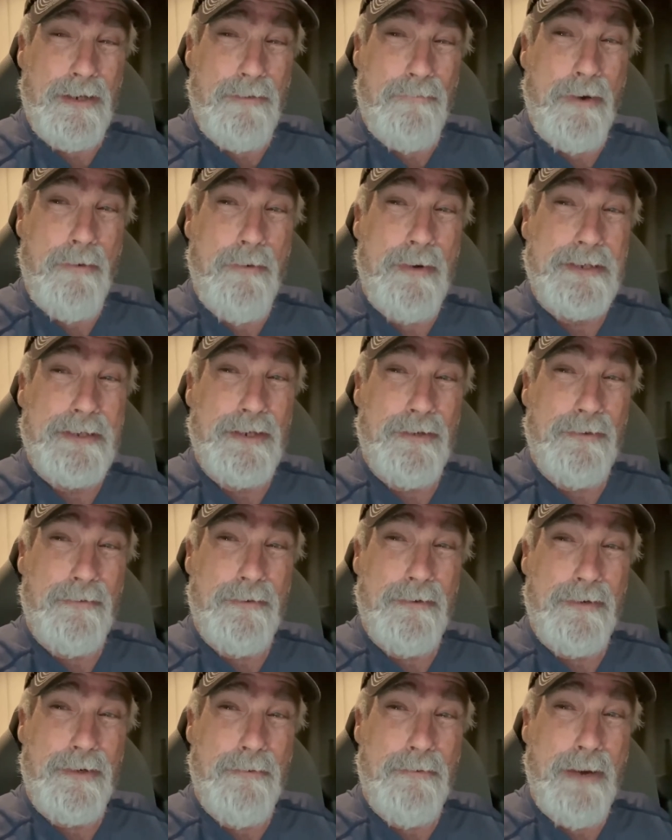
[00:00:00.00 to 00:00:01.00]
we went to
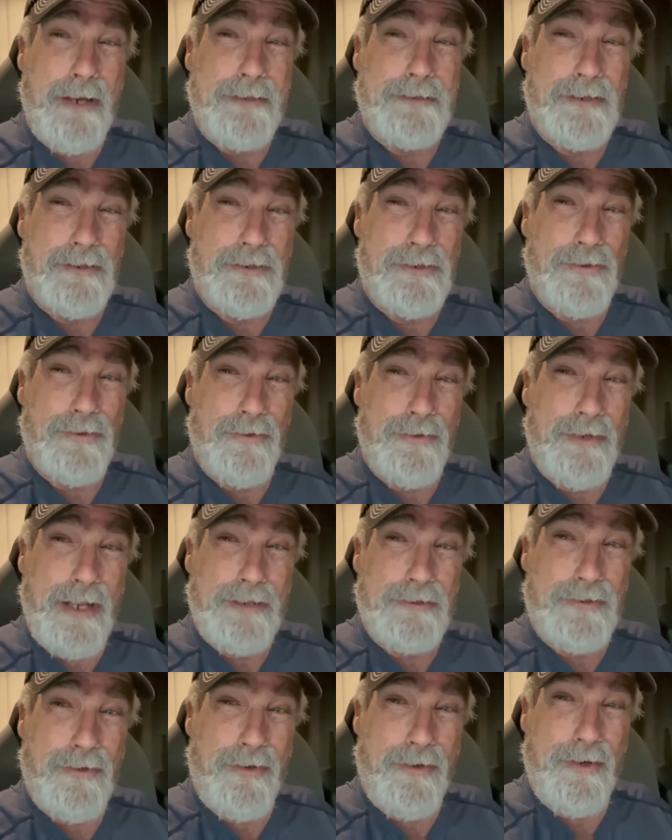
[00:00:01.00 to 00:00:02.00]
New Mexico Soil
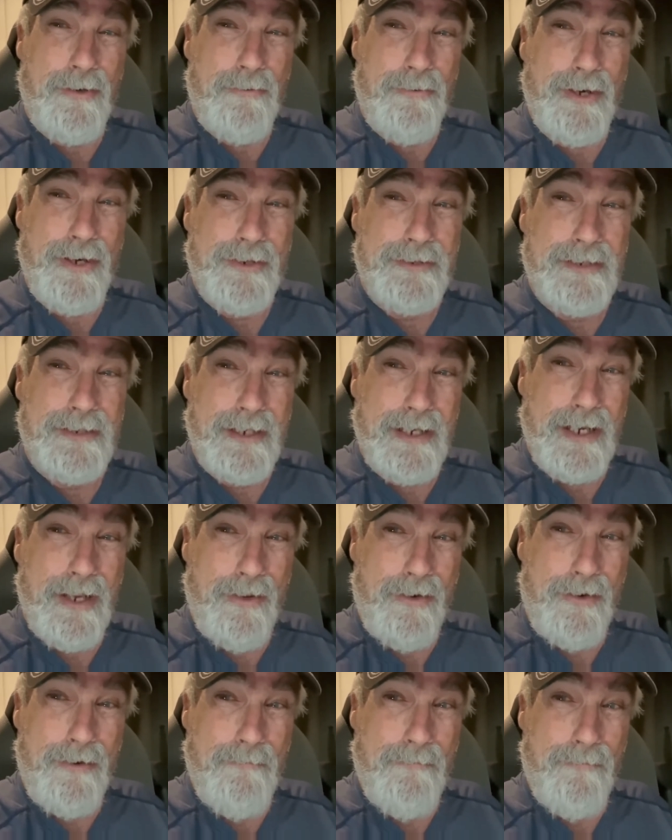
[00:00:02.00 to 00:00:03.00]
Natural Therapeutics
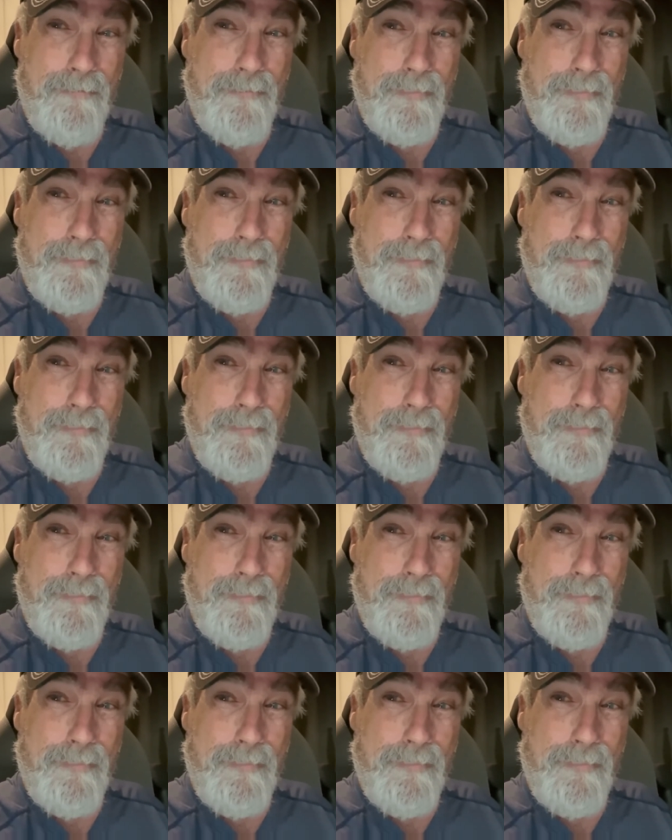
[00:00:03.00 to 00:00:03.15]
together.